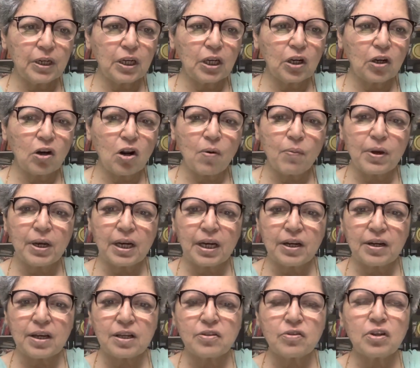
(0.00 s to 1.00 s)
economic,
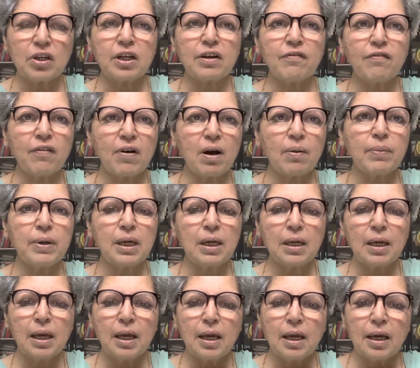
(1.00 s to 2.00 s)
industrial and
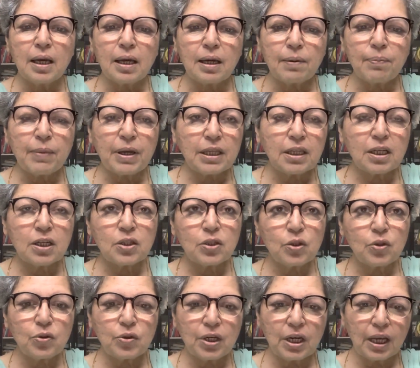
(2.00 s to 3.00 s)
farming methods to
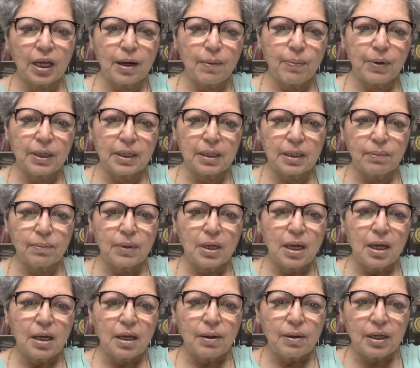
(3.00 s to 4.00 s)
Seringapatam.
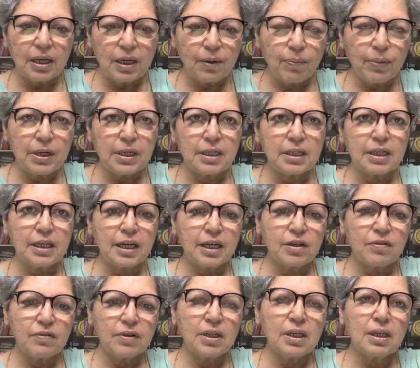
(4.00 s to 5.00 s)
He built a
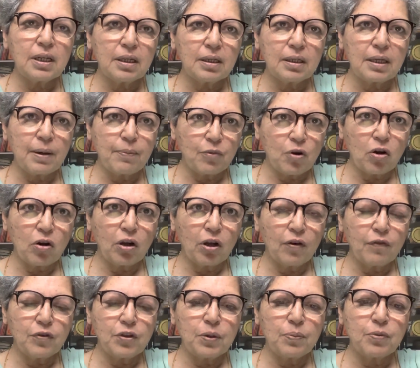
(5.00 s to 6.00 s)
network, I'm talking
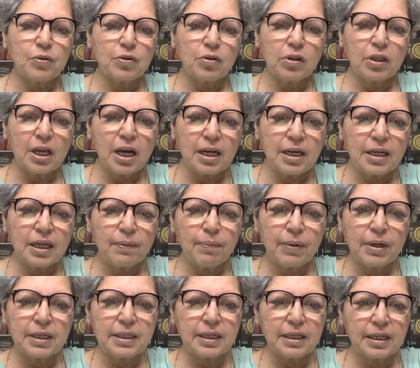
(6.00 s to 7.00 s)
of Tipu Sultan, he
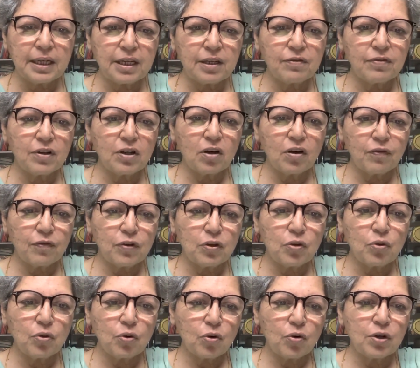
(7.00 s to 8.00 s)
built a network of
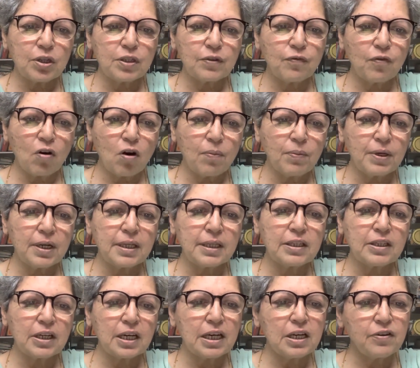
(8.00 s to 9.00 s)
new roads, formed a
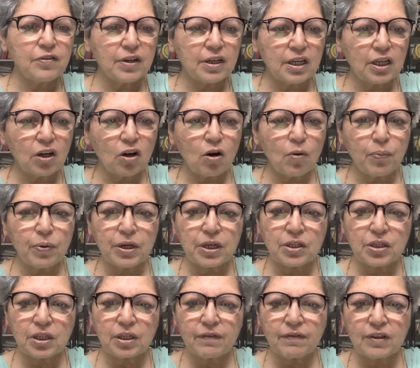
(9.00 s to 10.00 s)
straight trading
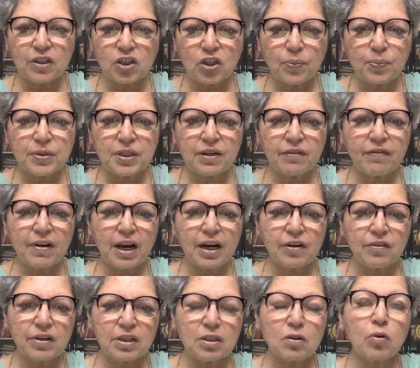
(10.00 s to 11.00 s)
corporation with ships and
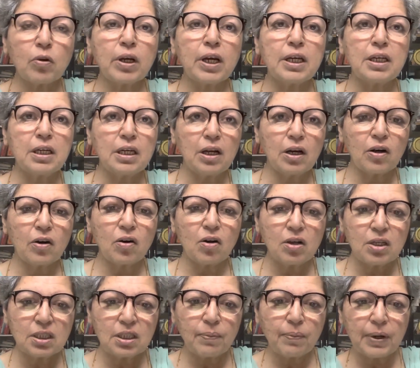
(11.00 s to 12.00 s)
factories located
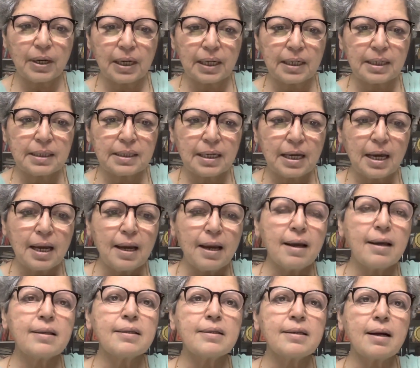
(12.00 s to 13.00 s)
across the Middle East,
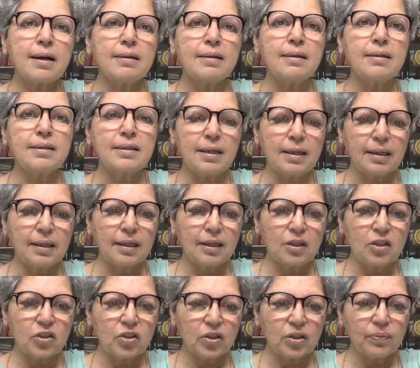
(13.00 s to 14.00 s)
and started
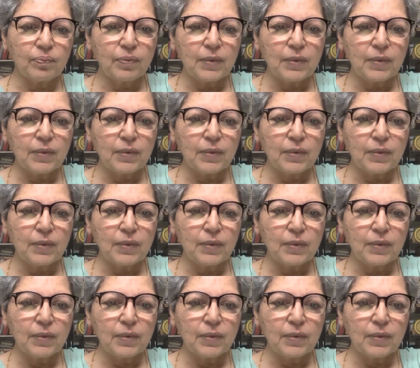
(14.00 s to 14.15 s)
sericulture.